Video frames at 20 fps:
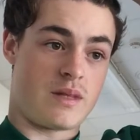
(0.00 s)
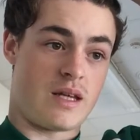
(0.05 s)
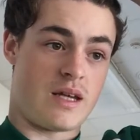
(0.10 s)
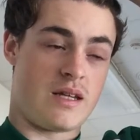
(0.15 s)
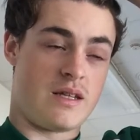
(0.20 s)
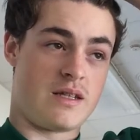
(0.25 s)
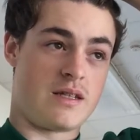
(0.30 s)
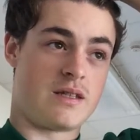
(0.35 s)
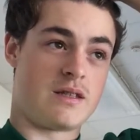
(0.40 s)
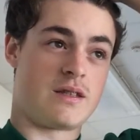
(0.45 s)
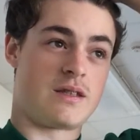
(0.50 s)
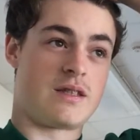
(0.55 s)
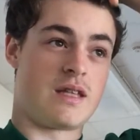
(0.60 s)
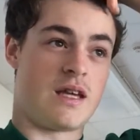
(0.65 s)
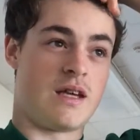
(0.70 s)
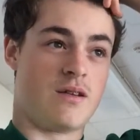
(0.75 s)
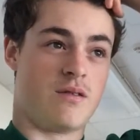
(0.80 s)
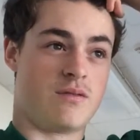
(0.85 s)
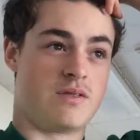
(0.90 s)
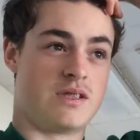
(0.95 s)
And
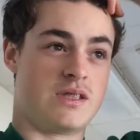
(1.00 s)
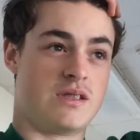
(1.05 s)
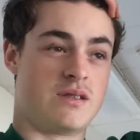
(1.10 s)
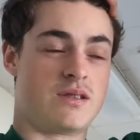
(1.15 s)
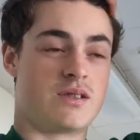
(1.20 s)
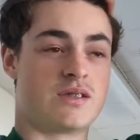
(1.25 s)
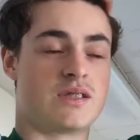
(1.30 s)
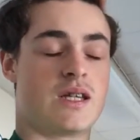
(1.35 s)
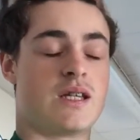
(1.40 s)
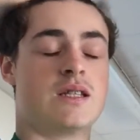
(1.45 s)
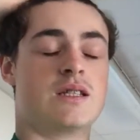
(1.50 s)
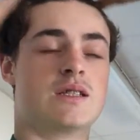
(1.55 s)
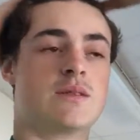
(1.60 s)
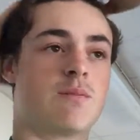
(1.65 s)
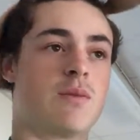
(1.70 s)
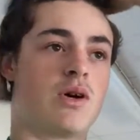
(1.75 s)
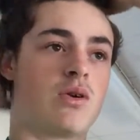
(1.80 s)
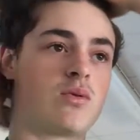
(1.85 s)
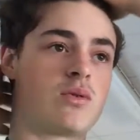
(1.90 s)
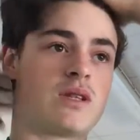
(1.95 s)
they obviously, because they need
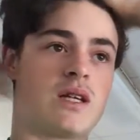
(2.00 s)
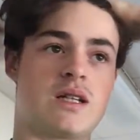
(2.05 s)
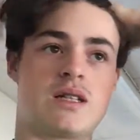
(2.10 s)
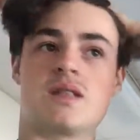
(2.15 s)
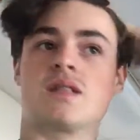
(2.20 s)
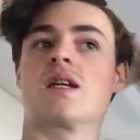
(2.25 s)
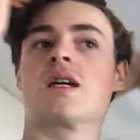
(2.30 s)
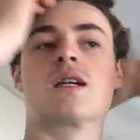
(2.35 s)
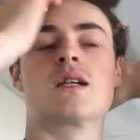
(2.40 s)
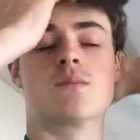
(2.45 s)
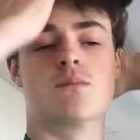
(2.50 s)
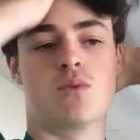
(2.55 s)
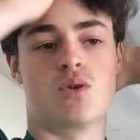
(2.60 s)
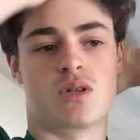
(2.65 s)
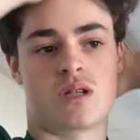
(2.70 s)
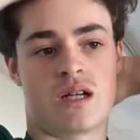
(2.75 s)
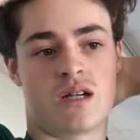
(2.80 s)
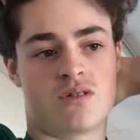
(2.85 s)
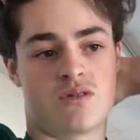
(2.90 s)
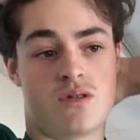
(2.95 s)
to bulk, they can take in
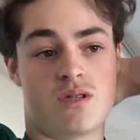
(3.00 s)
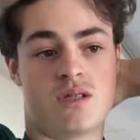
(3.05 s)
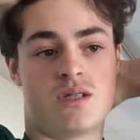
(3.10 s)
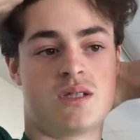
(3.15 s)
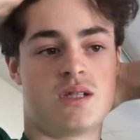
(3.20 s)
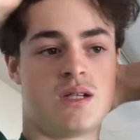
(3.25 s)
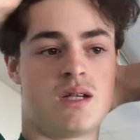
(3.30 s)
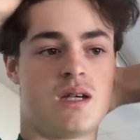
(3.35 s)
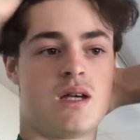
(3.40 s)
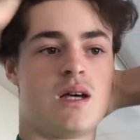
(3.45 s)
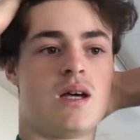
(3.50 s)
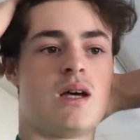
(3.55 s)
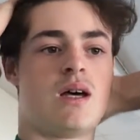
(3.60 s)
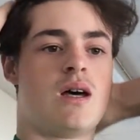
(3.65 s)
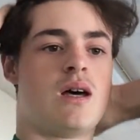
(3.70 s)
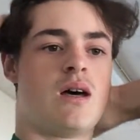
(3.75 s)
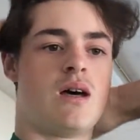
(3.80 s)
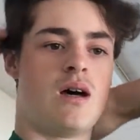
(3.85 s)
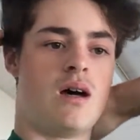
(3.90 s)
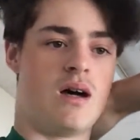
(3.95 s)
more calories,
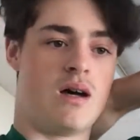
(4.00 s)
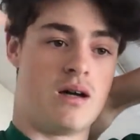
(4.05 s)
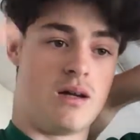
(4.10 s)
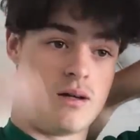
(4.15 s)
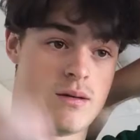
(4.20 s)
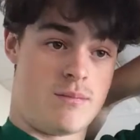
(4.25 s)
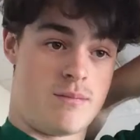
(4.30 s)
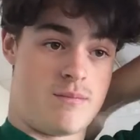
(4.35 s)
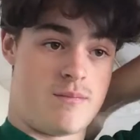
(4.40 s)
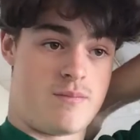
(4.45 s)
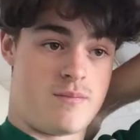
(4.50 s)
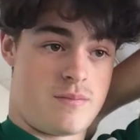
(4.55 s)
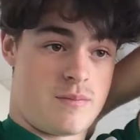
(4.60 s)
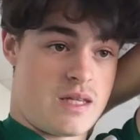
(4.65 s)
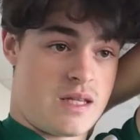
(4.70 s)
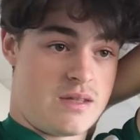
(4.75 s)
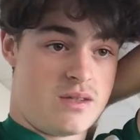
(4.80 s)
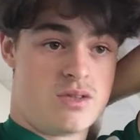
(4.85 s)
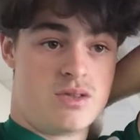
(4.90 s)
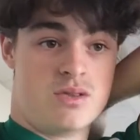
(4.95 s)

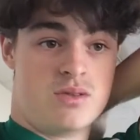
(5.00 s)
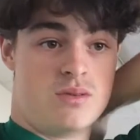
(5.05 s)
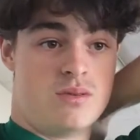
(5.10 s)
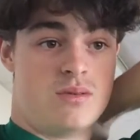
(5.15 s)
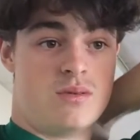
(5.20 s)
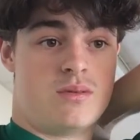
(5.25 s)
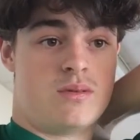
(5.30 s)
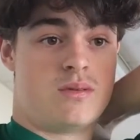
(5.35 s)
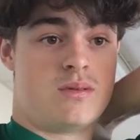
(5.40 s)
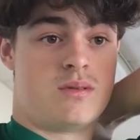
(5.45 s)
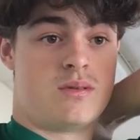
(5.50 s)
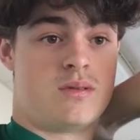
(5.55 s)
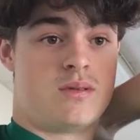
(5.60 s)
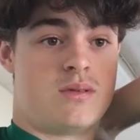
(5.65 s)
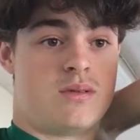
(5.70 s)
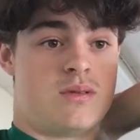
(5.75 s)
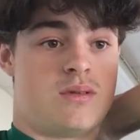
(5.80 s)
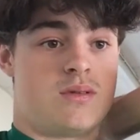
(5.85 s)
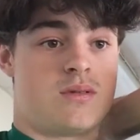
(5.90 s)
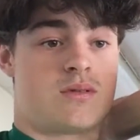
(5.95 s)
and do,
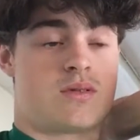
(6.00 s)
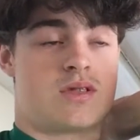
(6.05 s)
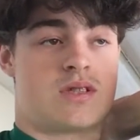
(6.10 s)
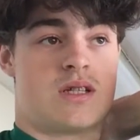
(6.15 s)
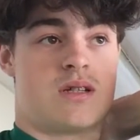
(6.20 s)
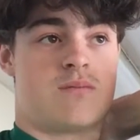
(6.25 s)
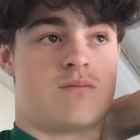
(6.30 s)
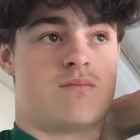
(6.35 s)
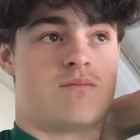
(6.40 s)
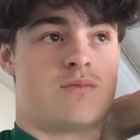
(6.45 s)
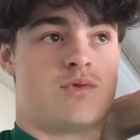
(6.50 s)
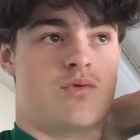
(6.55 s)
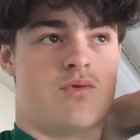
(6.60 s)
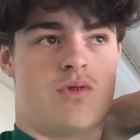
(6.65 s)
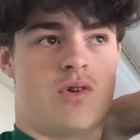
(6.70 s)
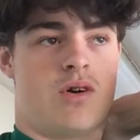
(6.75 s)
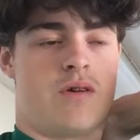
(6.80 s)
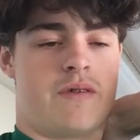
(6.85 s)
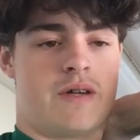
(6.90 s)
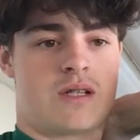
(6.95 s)
because they're
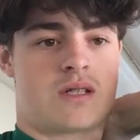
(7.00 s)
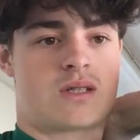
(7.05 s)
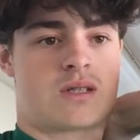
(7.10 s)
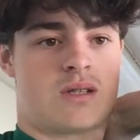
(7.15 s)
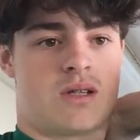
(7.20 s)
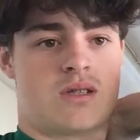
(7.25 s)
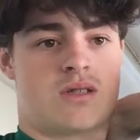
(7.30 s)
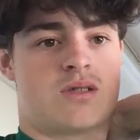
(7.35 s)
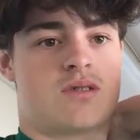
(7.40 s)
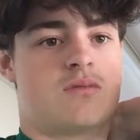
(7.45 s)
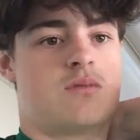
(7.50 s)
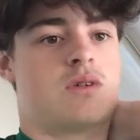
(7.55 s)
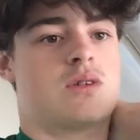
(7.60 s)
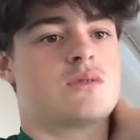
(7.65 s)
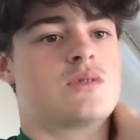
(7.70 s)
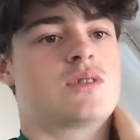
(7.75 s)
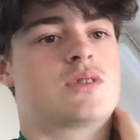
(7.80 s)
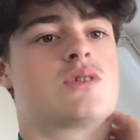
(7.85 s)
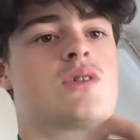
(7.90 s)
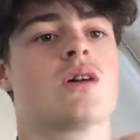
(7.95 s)
doing a lot of exercises as
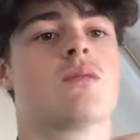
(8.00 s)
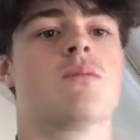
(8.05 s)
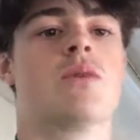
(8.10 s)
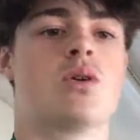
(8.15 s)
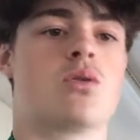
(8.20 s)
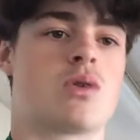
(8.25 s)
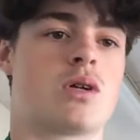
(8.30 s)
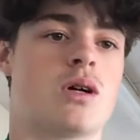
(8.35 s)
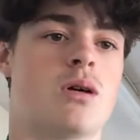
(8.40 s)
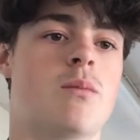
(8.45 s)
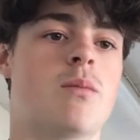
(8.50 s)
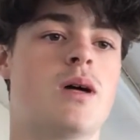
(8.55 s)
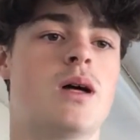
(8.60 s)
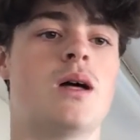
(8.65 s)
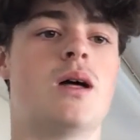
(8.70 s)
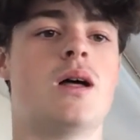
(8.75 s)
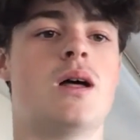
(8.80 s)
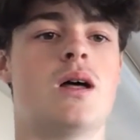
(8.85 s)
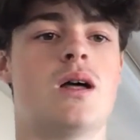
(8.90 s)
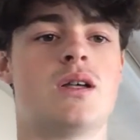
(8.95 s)
well to try and bulk up,
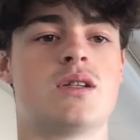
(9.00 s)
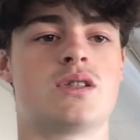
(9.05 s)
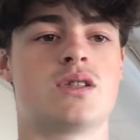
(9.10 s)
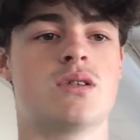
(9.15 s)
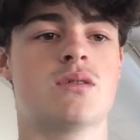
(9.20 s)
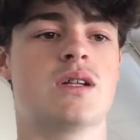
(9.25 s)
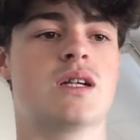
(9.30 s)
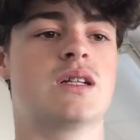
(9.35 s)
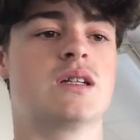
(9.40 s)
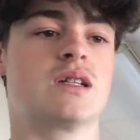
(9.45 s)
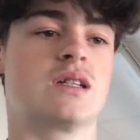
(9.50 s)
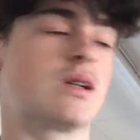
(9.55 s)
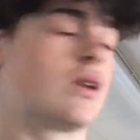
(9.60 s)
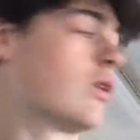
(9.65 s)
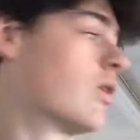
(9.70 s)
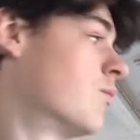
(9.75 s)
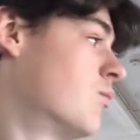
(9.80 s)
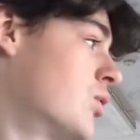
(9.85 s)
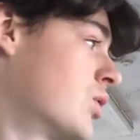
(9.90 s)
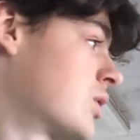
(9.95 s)
so they need a
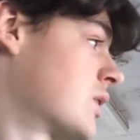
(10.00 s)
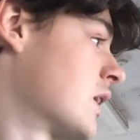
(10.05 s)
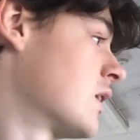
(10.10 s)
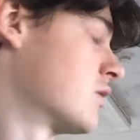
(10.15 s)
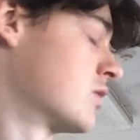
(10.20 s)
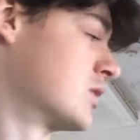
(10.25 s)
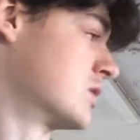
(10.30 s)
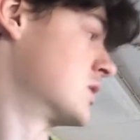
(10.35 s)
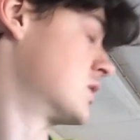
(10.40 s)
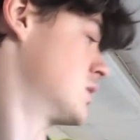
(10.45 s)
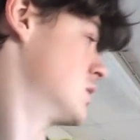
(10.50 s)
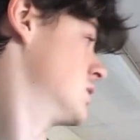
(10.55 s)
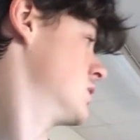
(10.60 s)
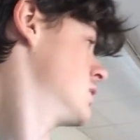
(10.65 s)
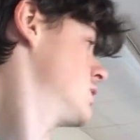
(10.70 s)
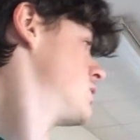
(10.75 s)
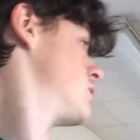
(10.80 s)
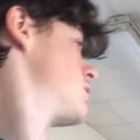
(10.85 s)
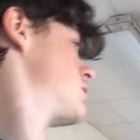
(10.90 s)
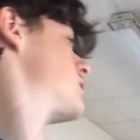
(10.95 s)
lot more calories than
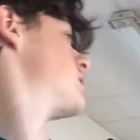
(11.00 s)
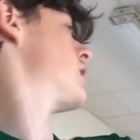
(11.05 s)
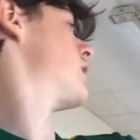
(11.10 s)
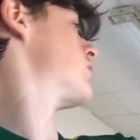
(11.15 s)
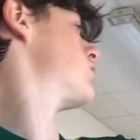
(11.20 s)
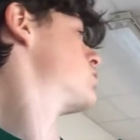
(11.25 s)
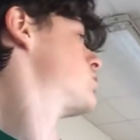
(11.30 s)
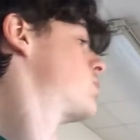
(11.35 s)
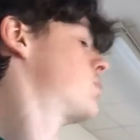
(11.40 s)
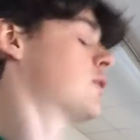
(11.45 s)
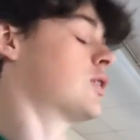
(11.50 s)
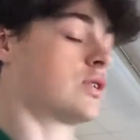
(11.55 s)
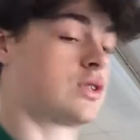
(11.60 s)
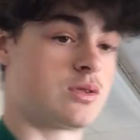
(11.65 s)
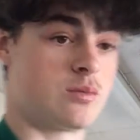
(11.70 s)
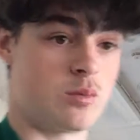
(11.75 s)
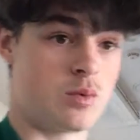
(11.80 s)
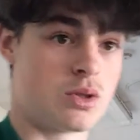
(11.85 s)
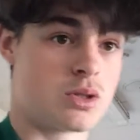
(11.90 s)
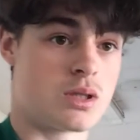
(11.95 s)
the average
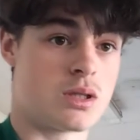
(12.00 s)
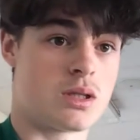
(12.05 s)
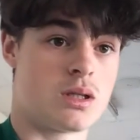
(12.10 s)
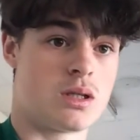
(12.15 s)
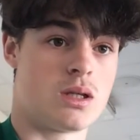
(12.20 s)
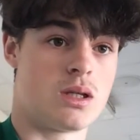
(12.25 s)
person would.